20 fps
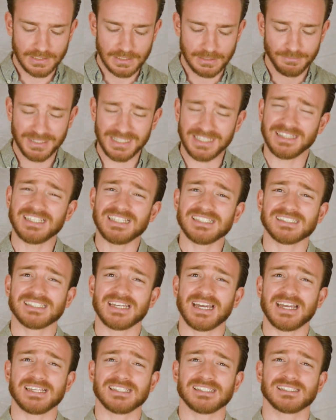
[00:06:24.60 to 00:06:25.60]
But in this
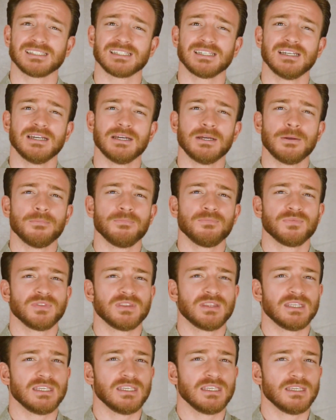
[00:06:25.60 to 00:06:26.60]
case,
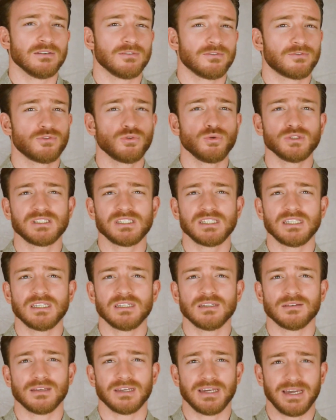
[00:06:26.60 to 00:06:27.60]
the
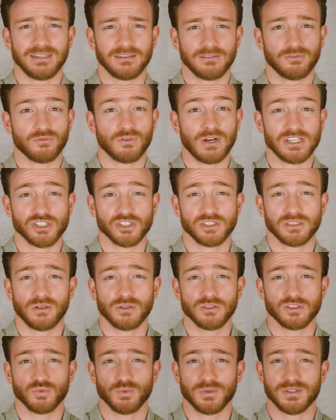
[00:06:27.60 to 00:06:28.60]
fruity and fresh
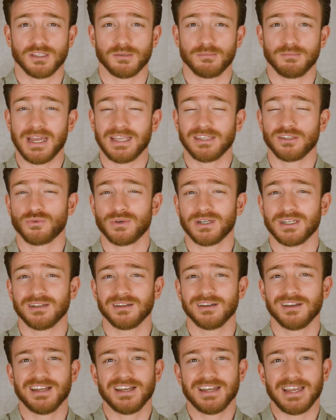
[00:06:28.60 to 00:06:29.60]
notes with the
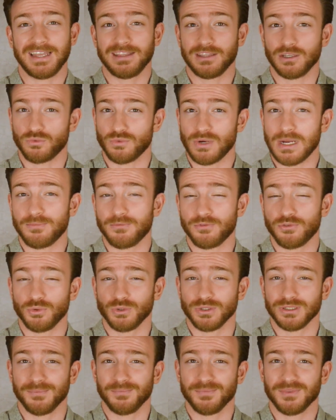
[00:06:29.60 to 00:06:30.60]
mandarin and the
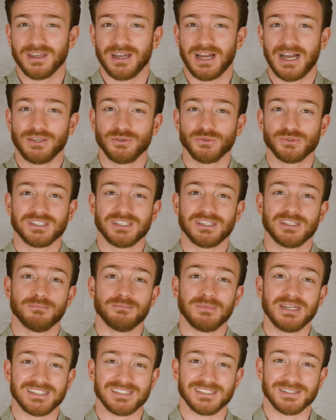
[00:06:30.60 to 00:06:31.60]
grapefruit are used in the
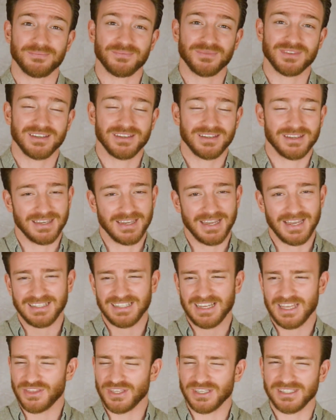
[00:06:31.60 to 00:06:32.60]
mid. And
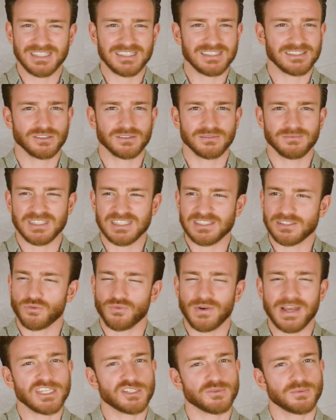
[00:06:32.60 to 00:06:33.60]
I think this
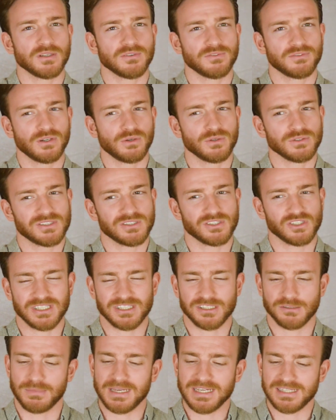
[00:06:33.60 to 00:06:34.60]
arrangement of notes
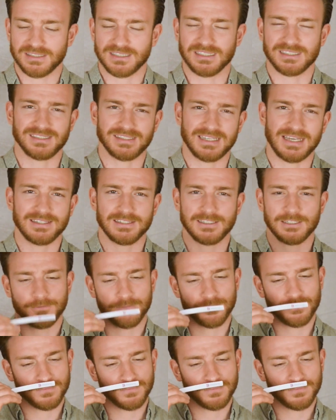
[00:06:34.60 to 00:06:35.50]
just makes this scent